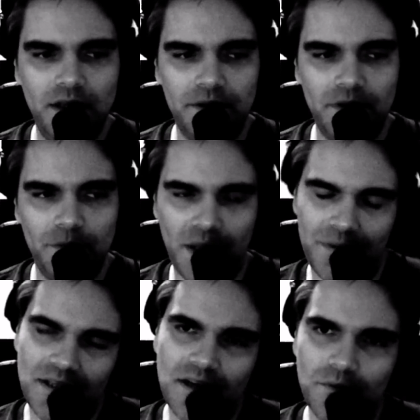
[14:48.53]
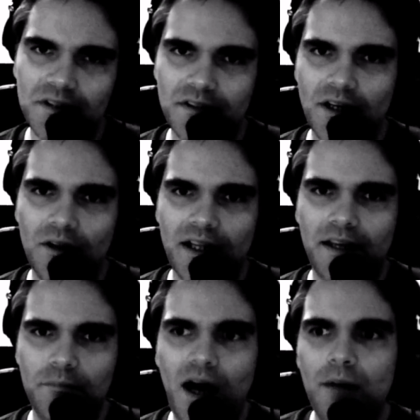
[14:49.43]
I mean, then it was,
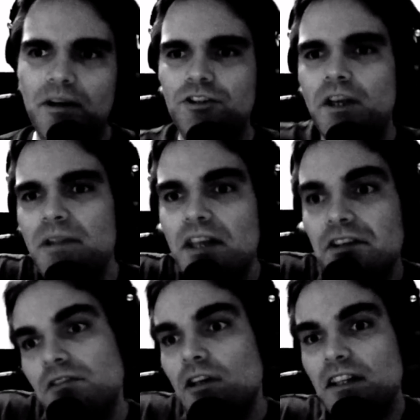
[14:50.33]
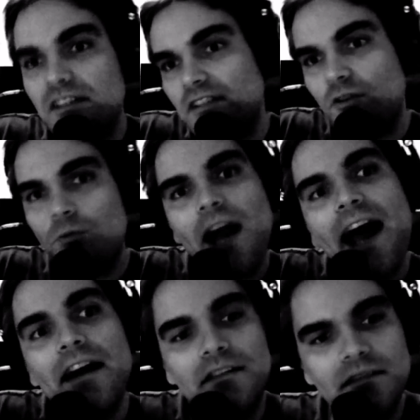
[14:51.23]
like, Mom, could you give me this? Look at this. It's so
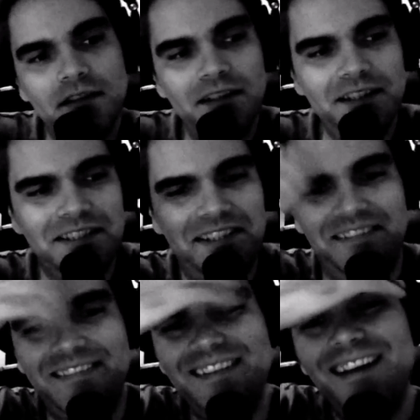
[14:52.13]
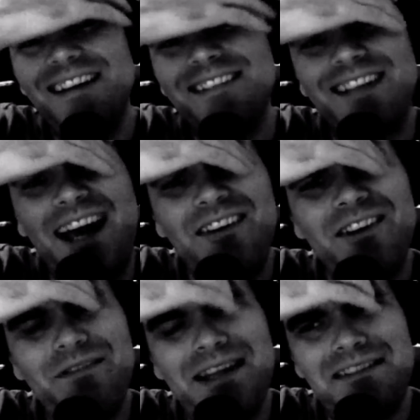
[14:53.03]
rad. She's like, I don't know
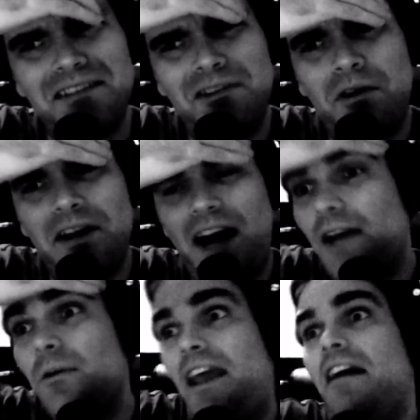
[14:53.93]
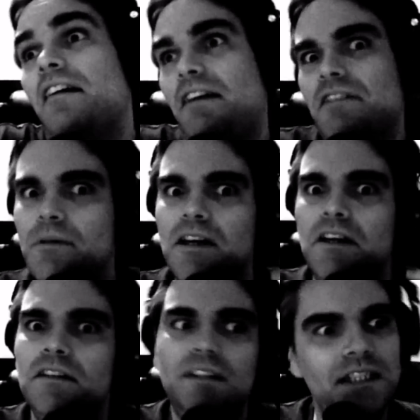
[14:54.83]
if that's a toy. I don't care. Give it to me.
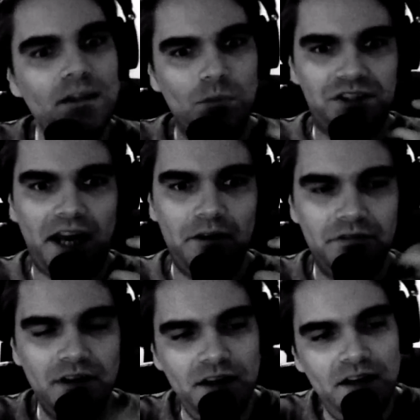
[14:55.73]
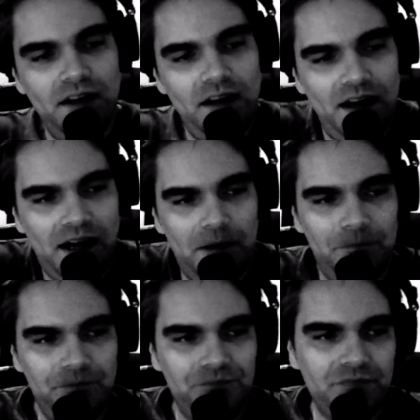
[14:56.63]
Must have.
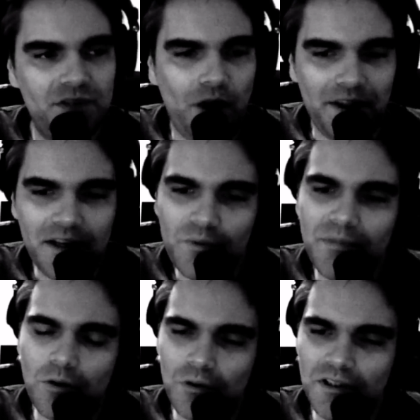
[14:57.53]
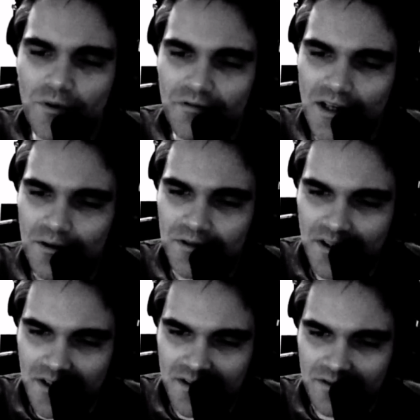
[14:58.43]
So I think it would be cool to do a video
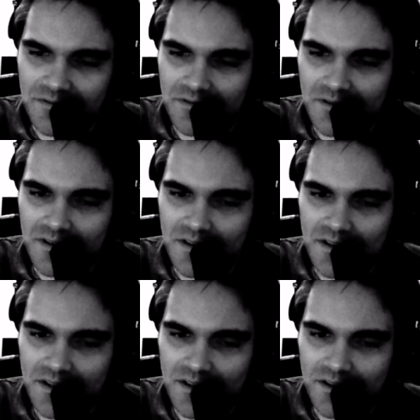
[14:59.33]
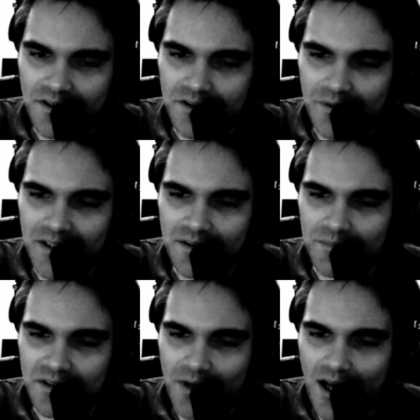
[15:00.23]
series of start doing
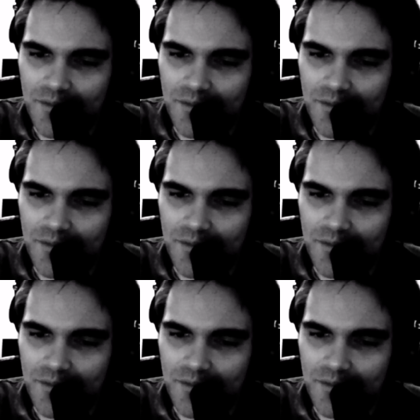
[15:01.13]
some hobby